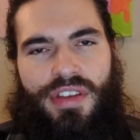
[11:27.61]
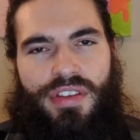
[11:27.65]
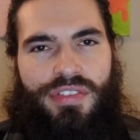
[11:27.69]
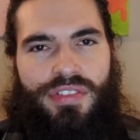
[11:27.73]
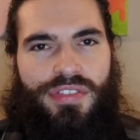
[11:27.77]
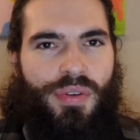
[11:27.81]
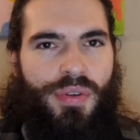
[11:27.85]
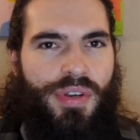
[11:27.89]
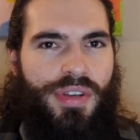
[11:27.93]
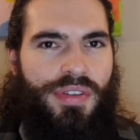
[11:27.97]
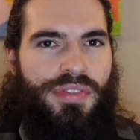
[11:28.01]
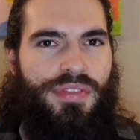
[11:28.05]

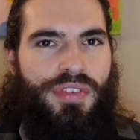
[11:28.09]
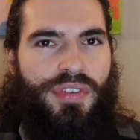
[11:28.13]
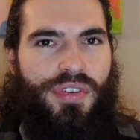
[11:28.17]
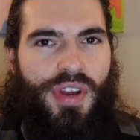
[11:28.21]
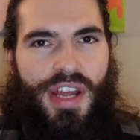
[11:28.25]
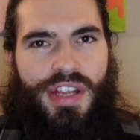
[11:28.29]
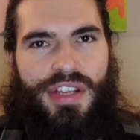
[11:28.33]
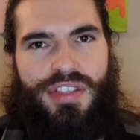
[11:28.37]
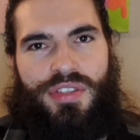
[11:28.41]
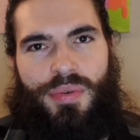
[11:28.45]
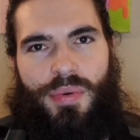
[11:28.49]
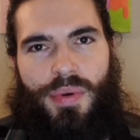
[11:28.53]
sort of
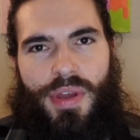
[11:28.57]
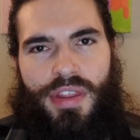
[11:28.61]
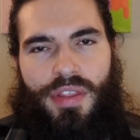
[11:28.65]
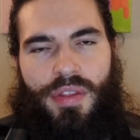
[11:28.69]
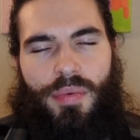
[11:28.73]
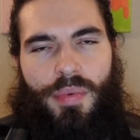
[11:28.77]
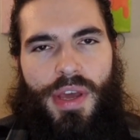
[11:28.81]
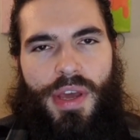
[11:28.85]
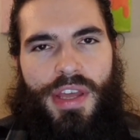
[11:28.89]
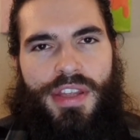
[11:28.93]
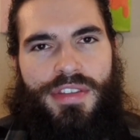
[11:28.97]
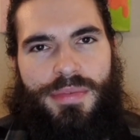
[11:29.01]
scratch away the
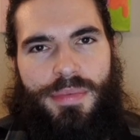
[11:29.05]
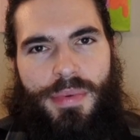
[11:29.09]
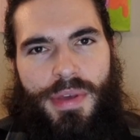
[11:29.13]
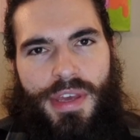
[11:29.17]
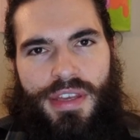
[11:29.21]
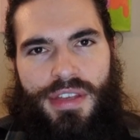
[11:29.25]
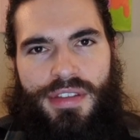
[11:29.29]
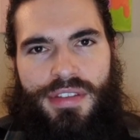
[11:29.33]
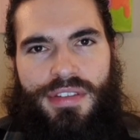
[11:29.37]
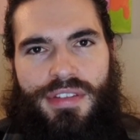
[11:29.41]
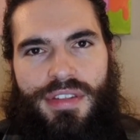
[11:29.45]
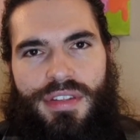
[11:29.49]
white
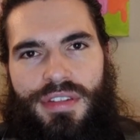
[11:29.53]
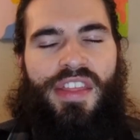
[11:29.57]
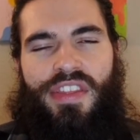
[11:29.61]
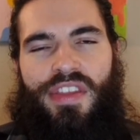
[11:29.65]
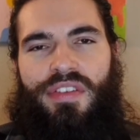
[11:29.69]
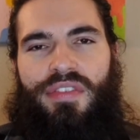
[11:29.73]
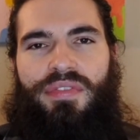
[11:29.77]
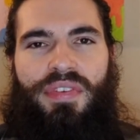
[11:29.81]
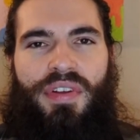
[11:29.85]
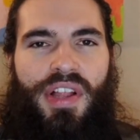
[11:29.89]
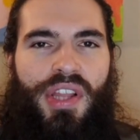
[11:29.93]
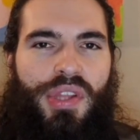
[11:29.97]
specks and
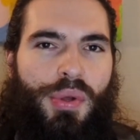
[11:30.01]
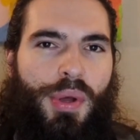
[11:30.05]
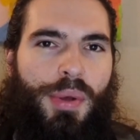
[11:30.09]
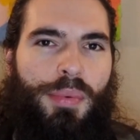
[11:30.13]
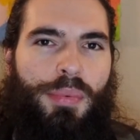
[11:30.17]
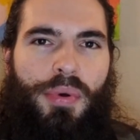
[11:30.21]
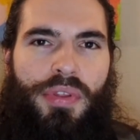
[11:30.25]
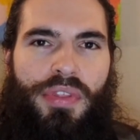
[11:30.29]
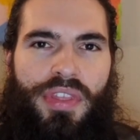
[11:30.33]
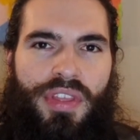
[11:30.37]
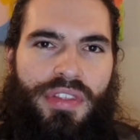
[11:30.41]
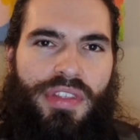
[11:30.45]
then follow up
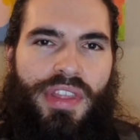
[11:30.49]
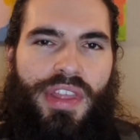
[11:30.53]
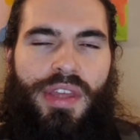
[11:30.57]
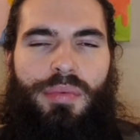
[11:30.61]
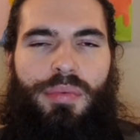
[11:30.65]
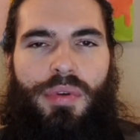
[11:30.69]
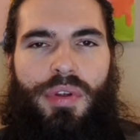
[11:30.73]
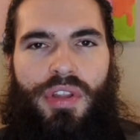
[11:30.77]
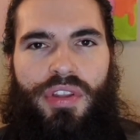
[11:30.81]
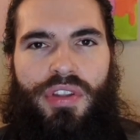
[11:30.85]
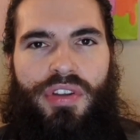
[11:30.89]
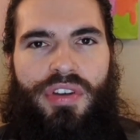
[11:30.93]
with a lint
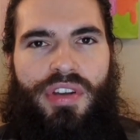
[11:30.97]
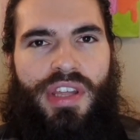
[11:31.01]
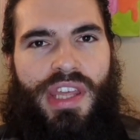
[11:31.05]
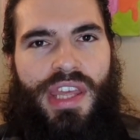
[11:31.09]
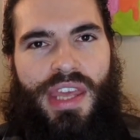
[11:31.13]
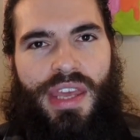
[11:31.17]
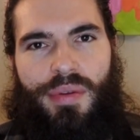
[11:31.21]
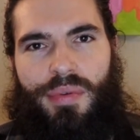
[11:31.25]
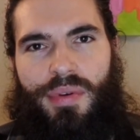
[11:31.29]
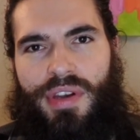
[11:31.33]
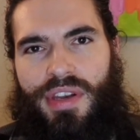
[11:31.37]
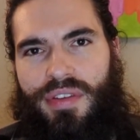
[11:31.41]
roller to
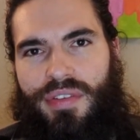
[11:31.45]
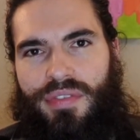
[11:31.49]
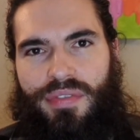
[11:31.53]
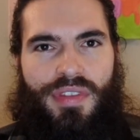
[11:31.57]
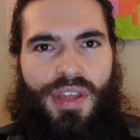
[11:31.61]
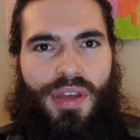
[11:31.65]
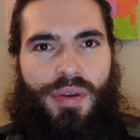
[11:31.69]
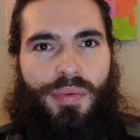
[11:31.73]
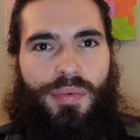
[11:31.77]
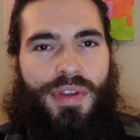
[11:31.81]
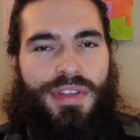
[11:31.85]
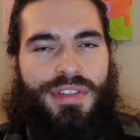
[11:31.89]
get rid of
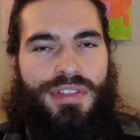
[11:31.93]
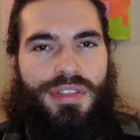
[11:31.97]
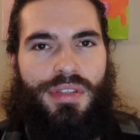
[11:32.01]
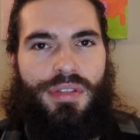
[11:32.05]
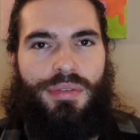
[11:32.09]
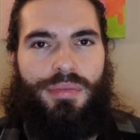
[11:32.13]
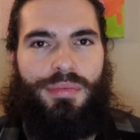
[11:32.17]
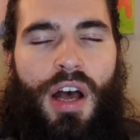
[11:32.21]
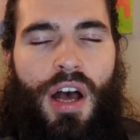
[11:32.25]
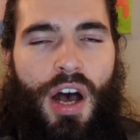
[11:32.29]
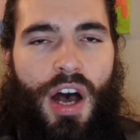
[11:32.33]
the residue.